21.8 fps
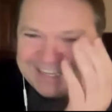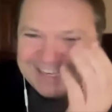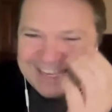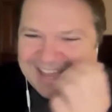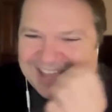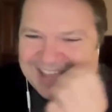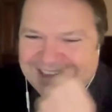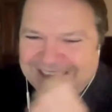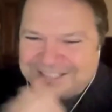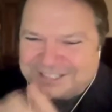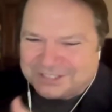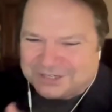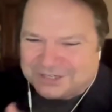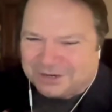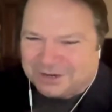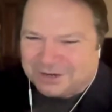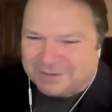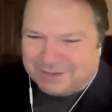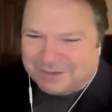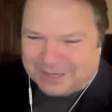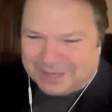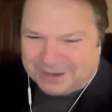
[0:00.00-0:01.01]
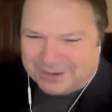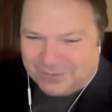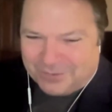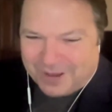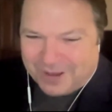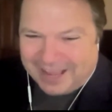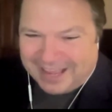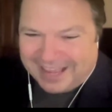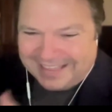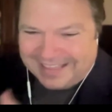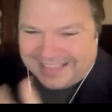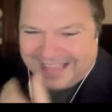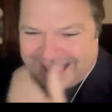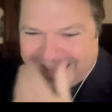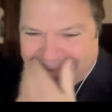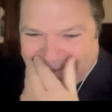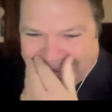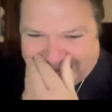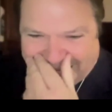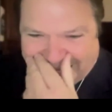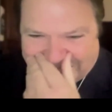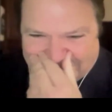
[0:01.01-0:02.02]
the DA scribbling away
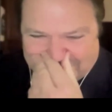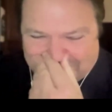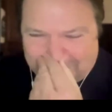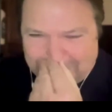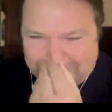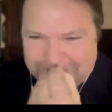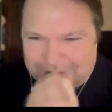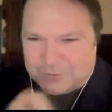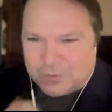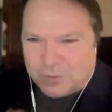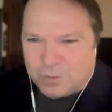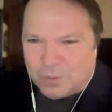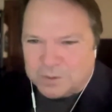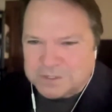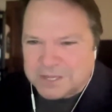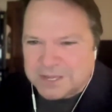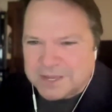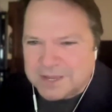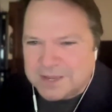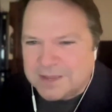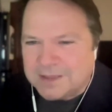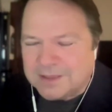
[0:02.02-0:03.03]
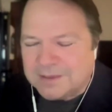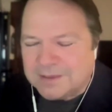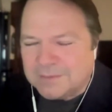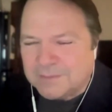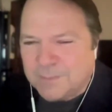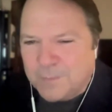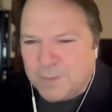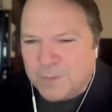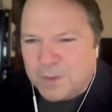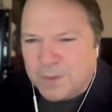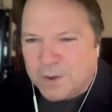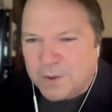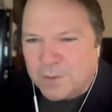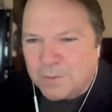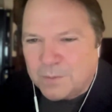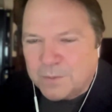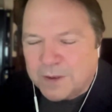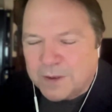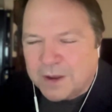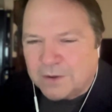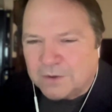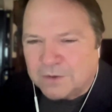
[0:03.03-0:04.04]
that answer. And of course, he, you
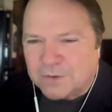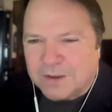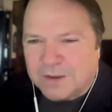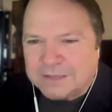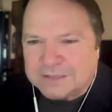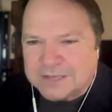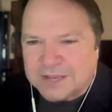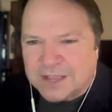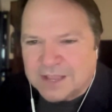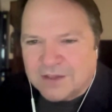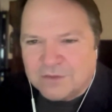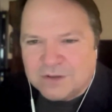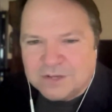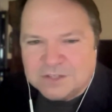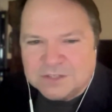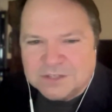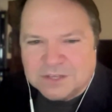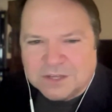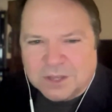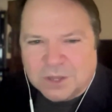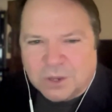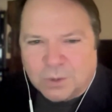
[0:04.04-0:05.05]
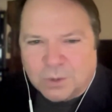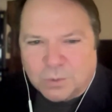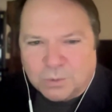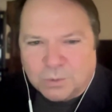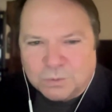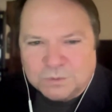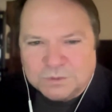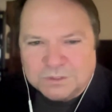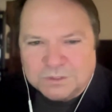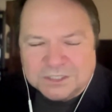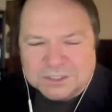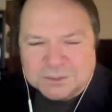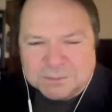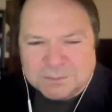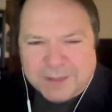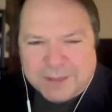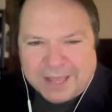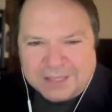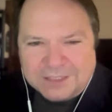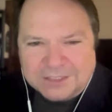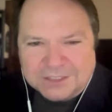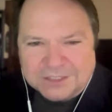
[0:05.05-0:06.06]
know, characterized Alvin as a cold,
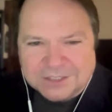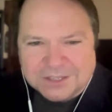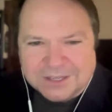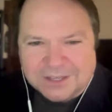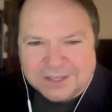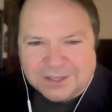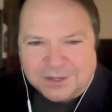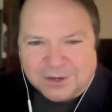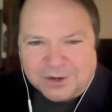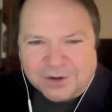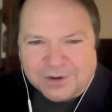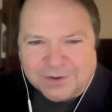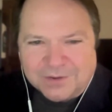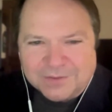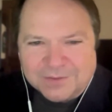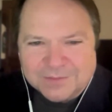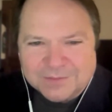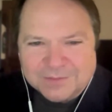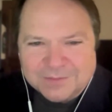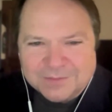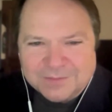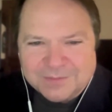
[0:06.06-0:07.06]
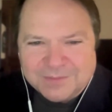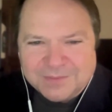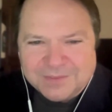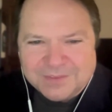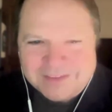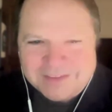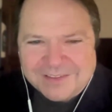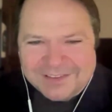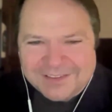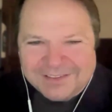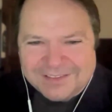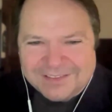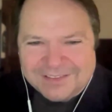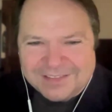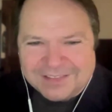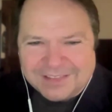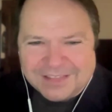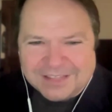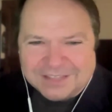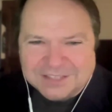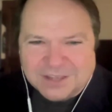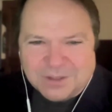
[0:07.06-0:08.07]
dispatched killer.
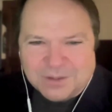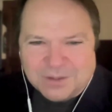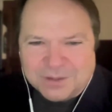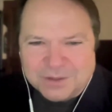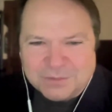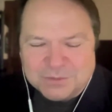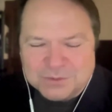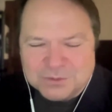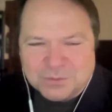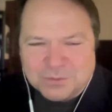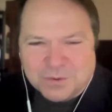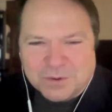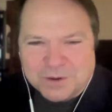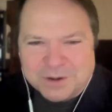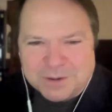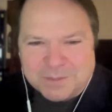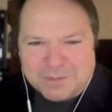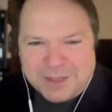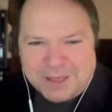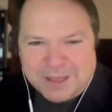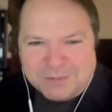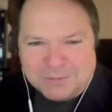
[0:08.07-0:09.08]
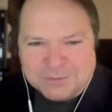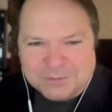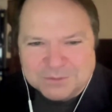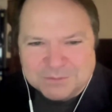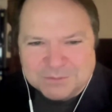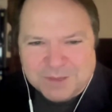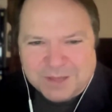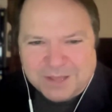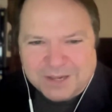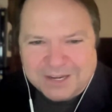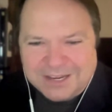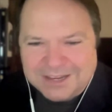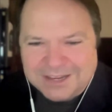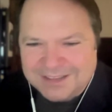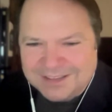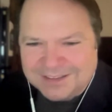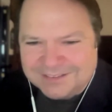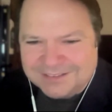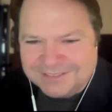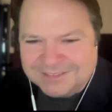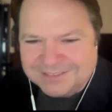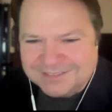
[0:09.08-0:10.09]
That's all he was worried about was
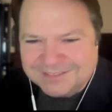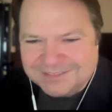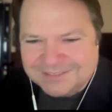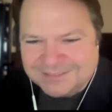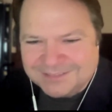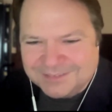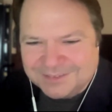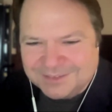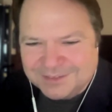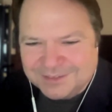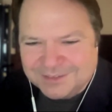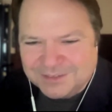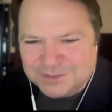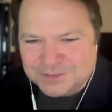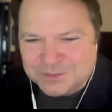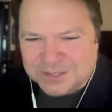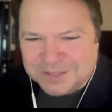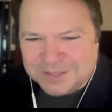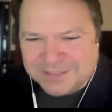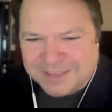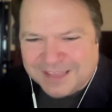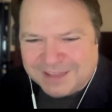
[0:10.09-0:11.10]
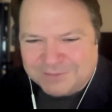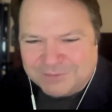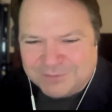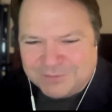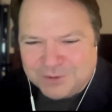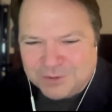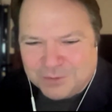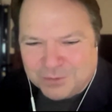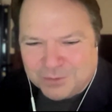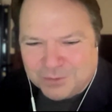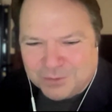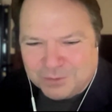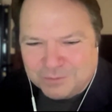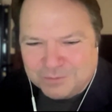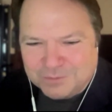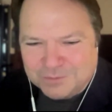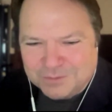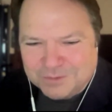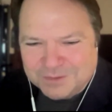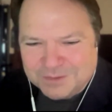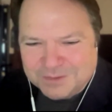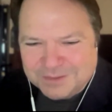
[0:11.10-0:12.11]
money and losing that funeral